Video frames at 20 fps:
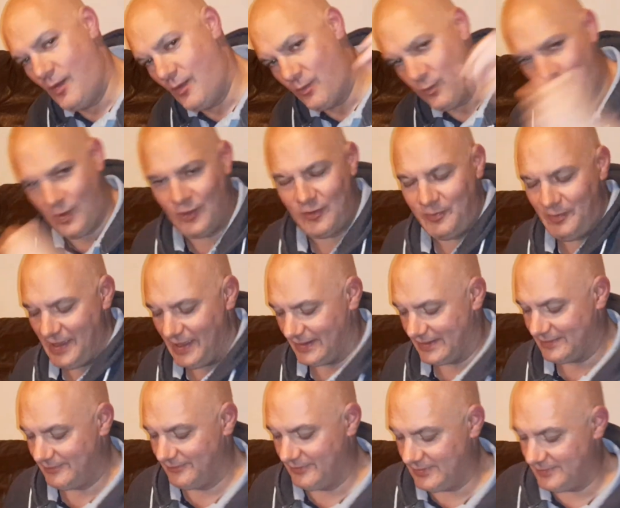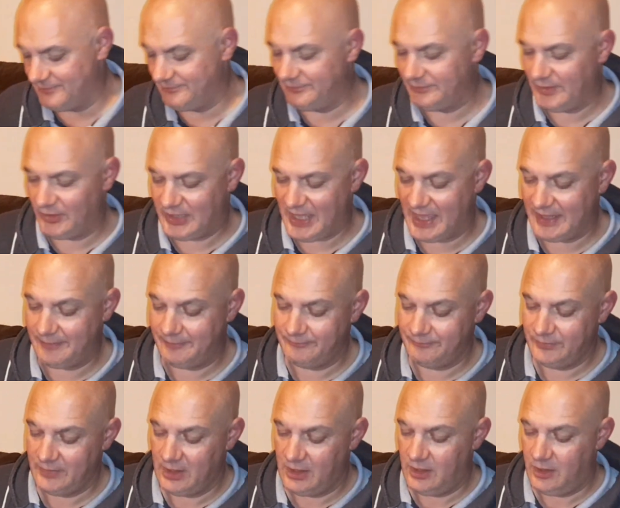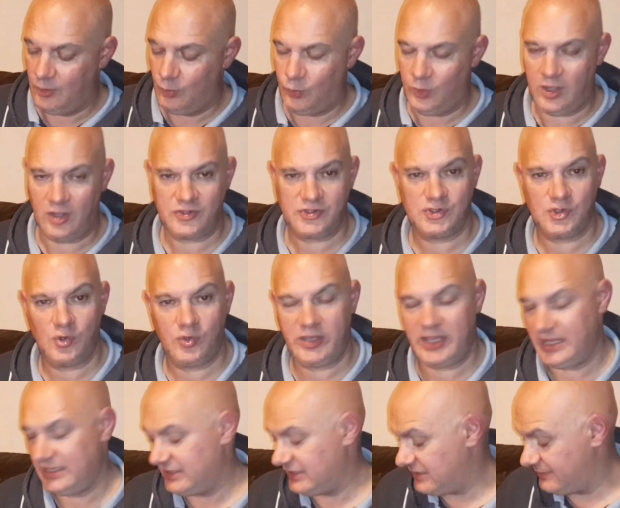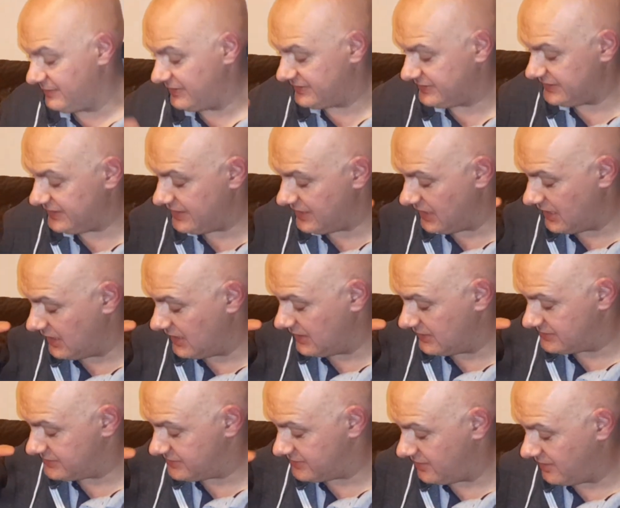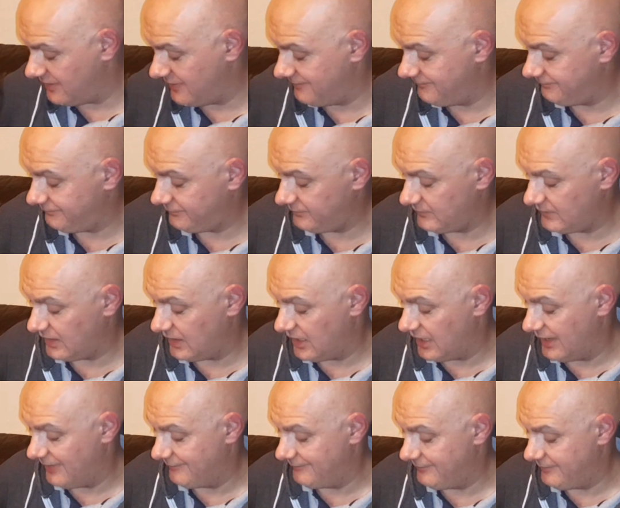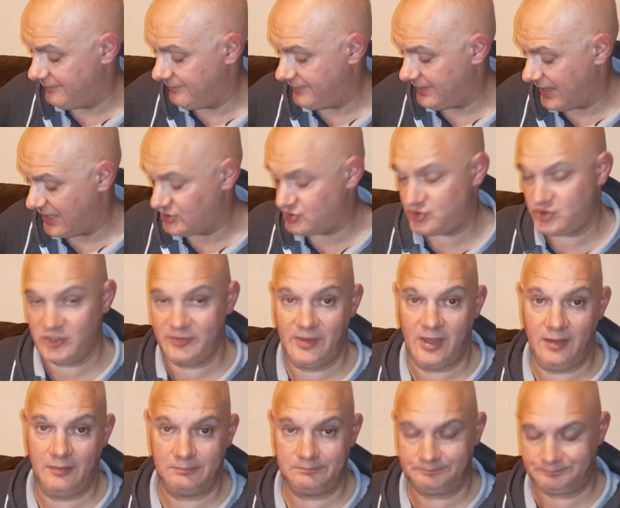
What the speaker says: Welcome back. Okay, we are talking the Makita hedge trimmer,